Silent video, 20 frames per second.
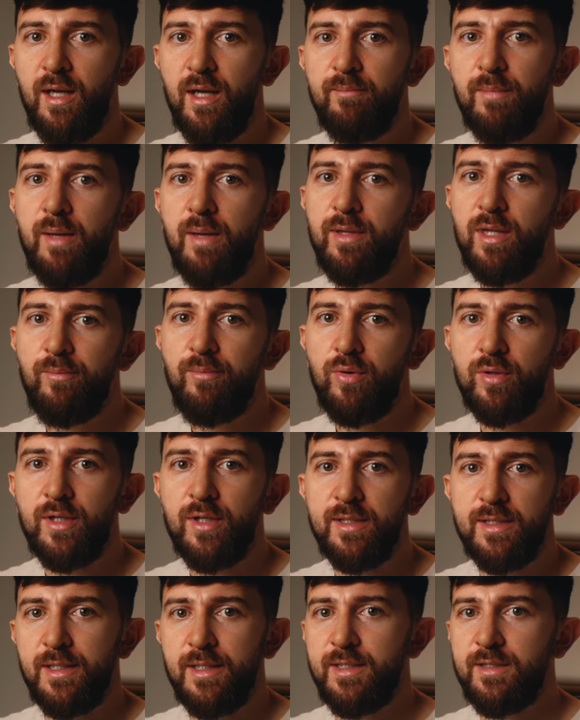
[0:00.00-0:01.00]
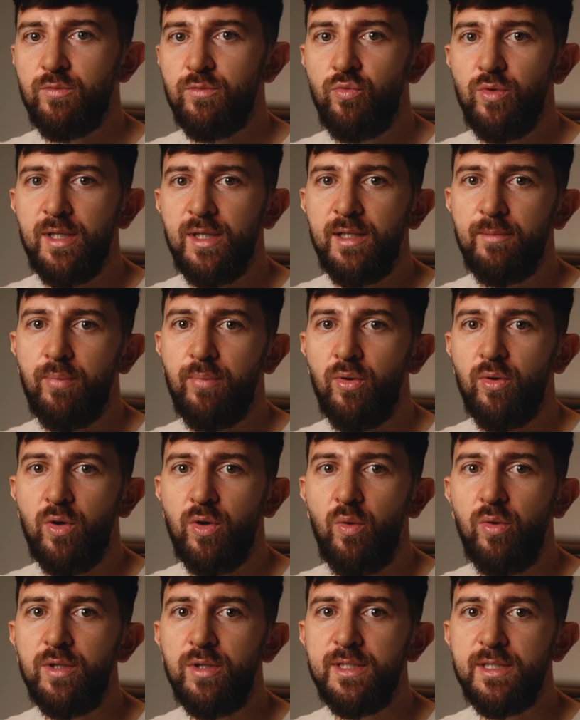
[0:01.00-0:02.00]
Maybe the product is really poor
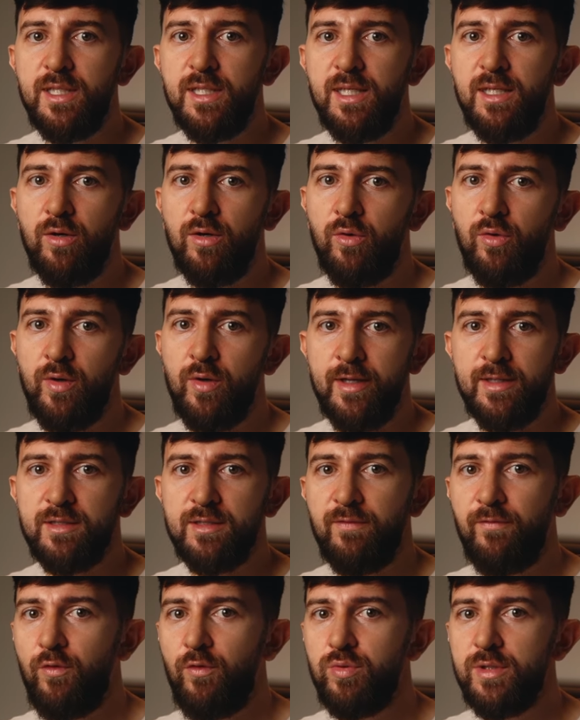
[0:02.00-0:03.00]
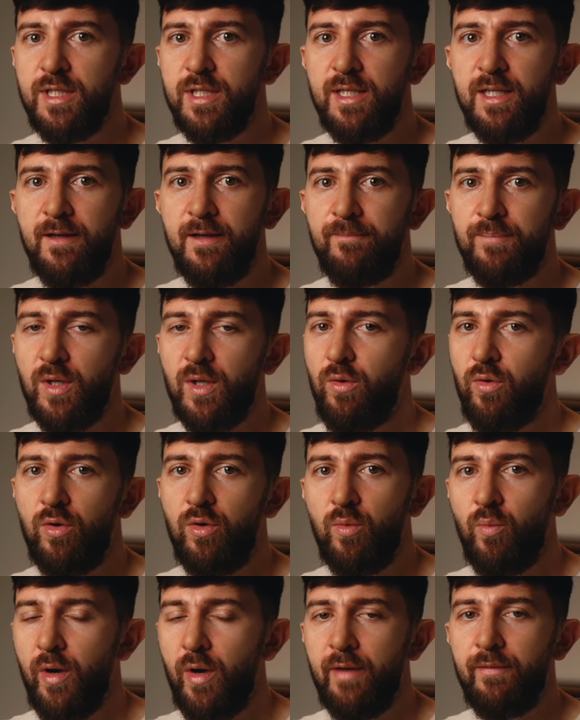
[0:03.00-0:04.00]
quality or it's faulty
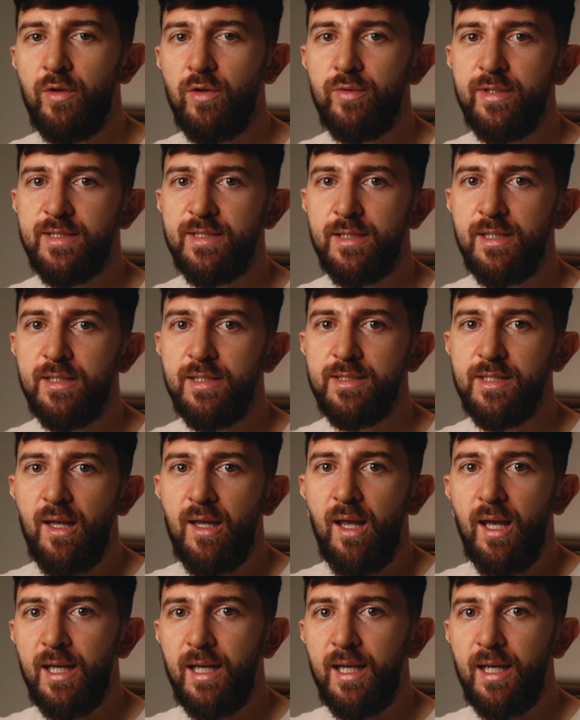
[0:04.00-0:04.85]
or whatever the reason is.